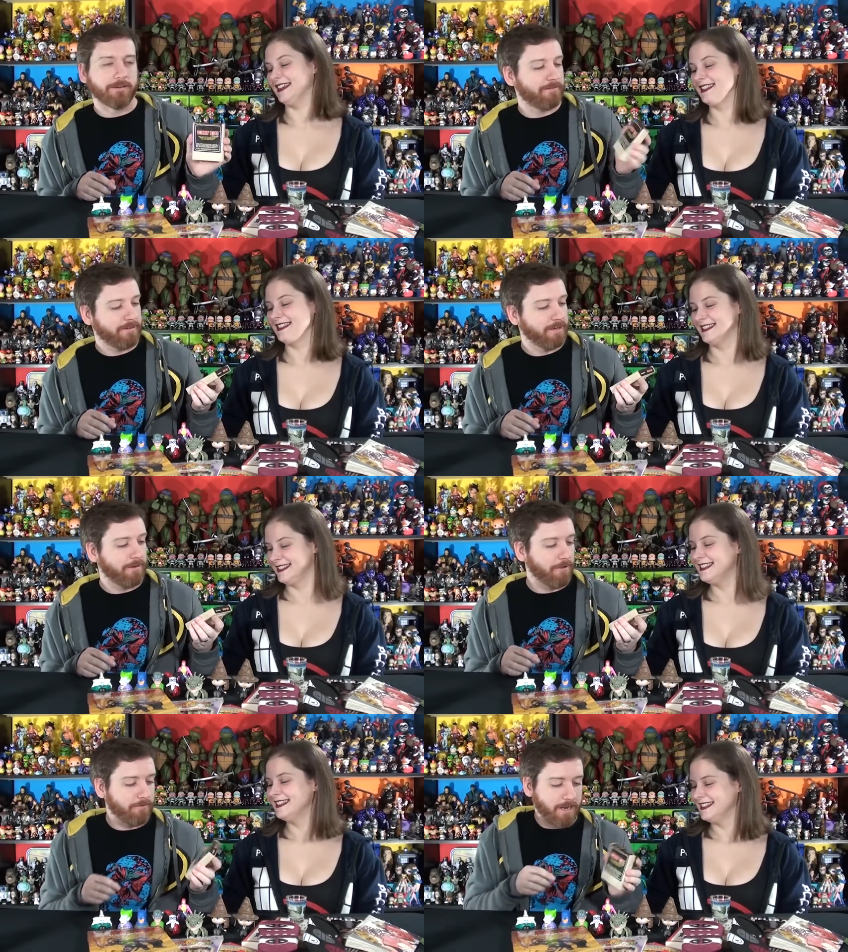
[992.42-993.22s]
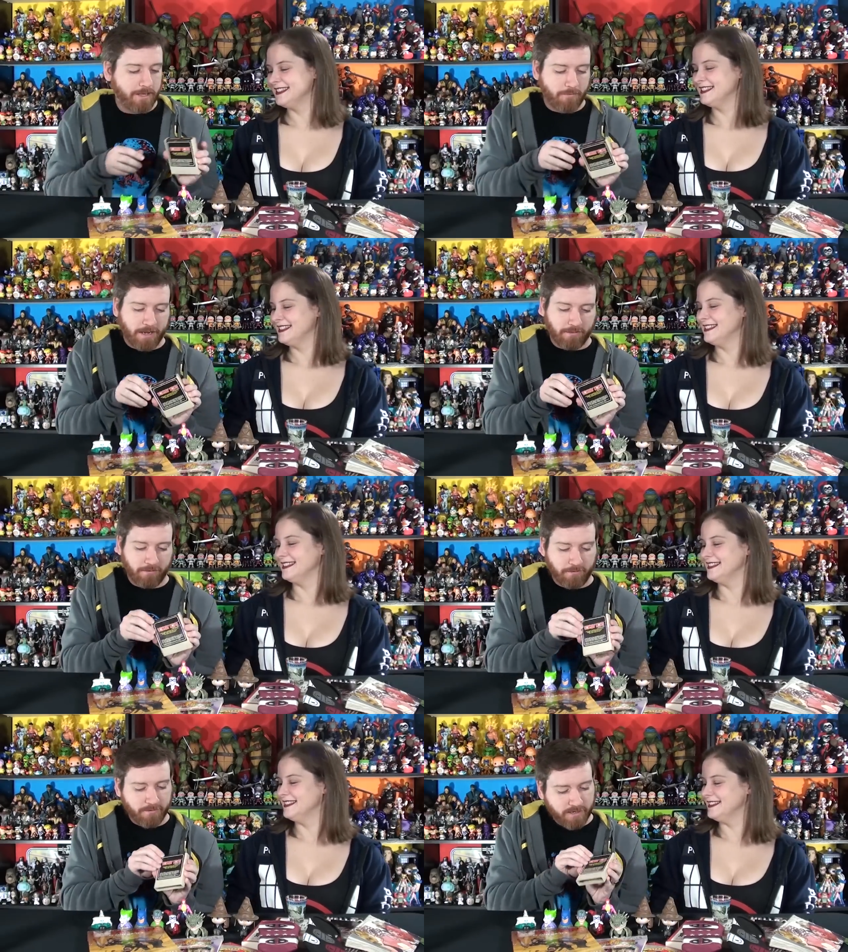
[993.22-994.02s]
Speaker 1: yeah. in, in alone anyway,
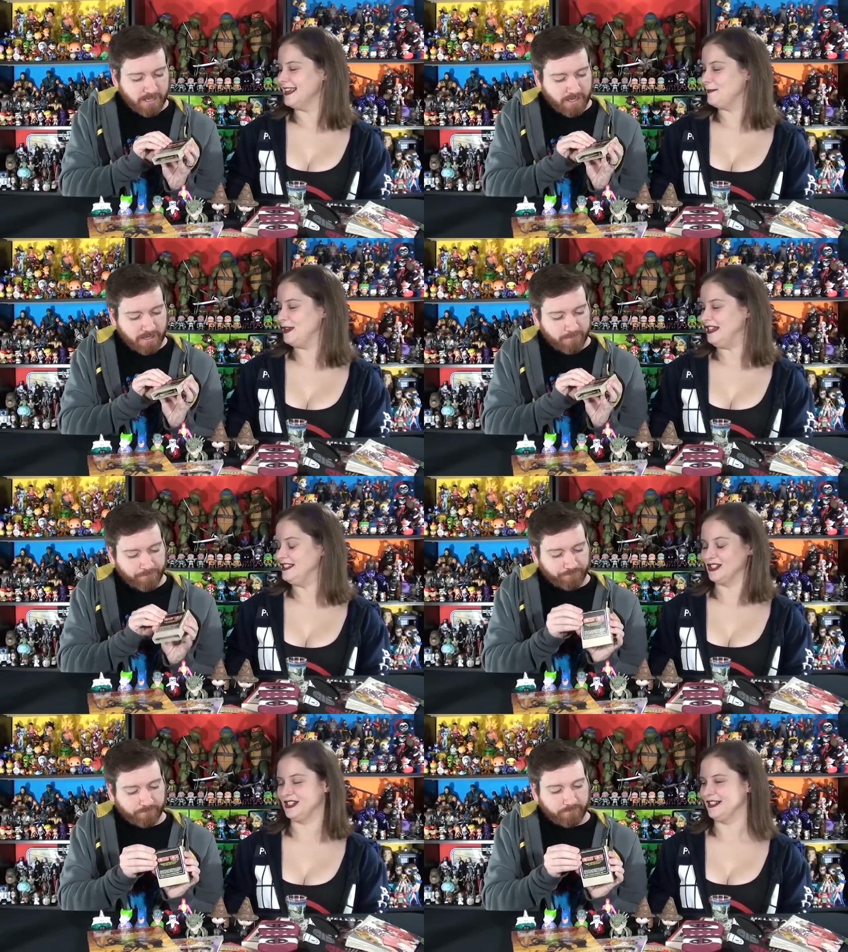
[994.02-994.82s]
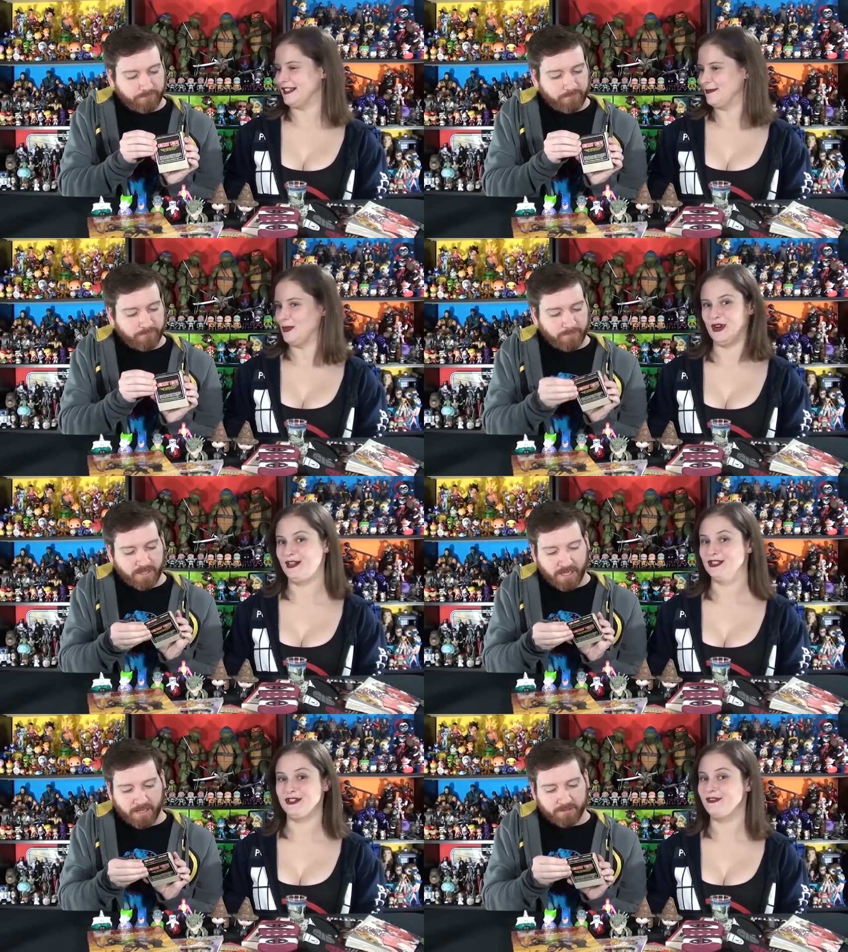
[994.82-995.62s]
so. That'd be neat just to, like, put on
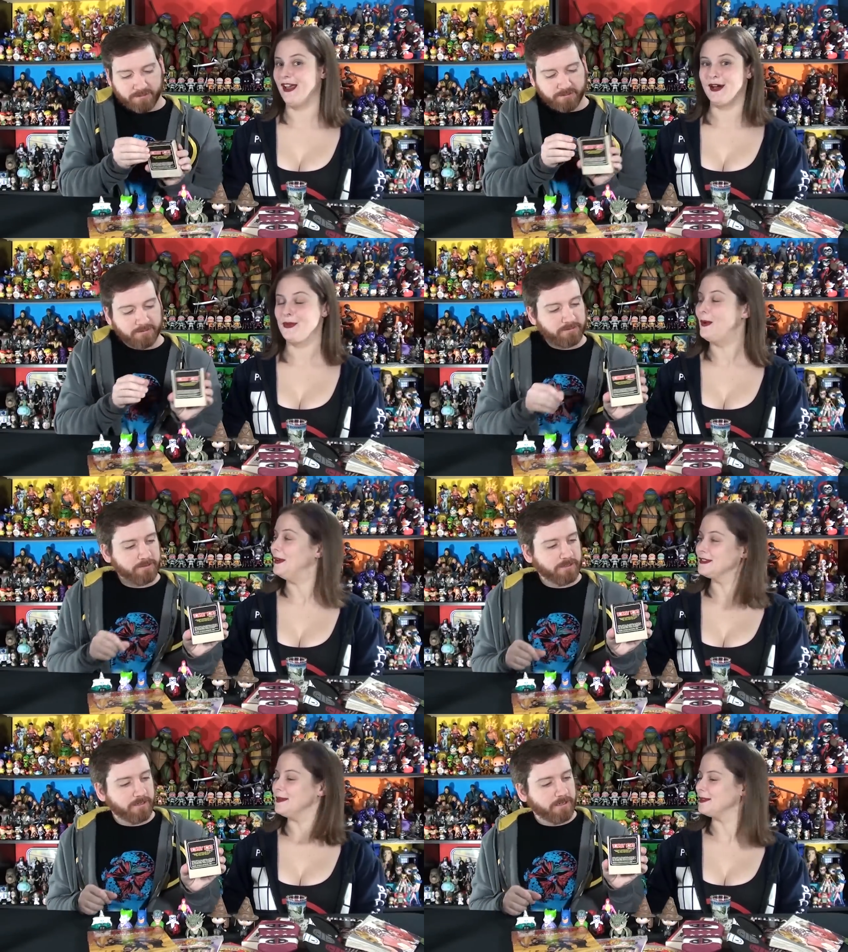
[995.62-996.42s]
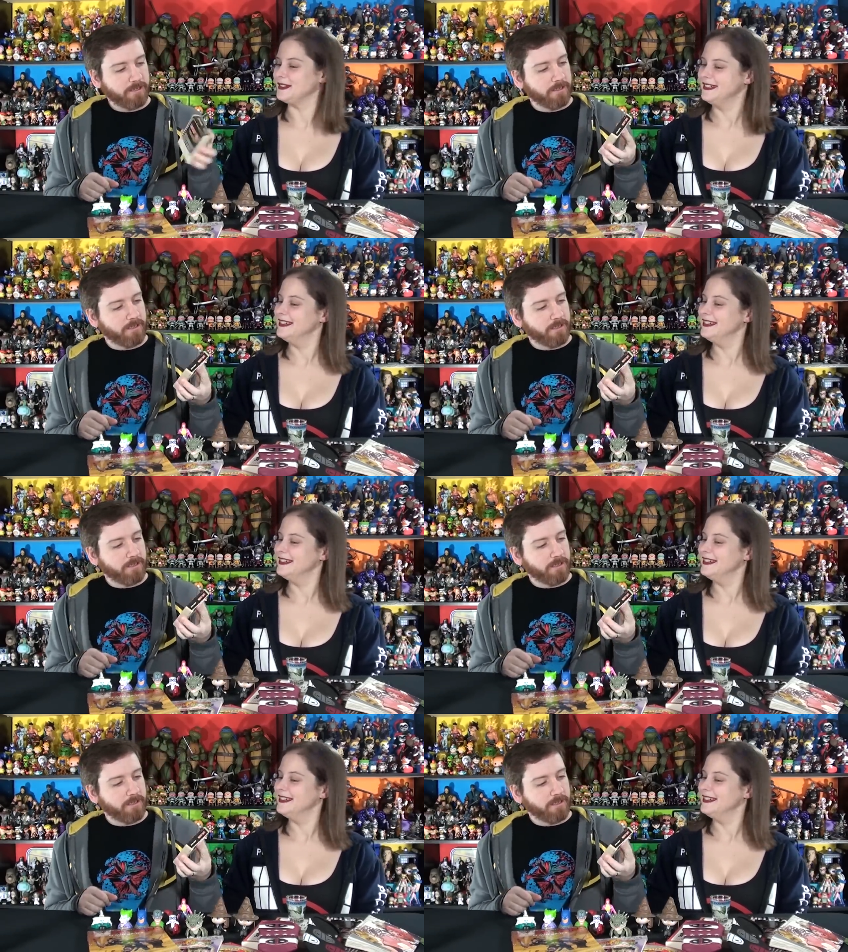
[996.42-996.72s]
a yeah. shelf, hang on the wall or something.